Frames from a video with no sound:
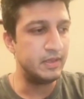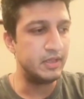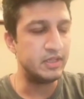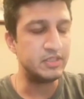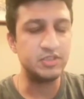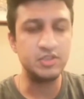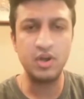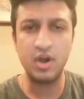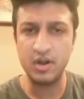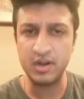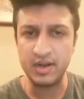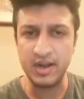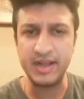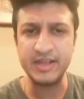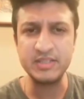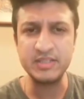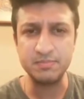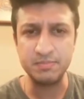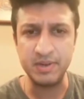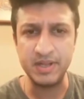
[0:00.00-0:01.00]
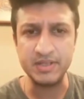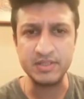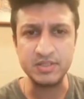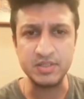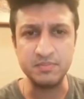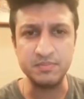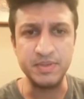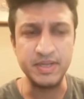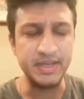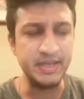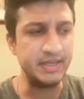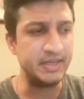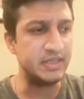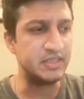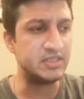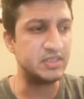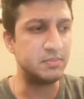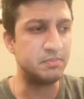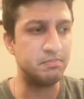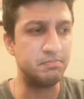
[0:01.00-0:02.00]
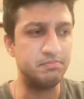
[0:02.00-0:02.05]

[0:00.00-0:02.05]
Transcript: It's not a nice place to be. It's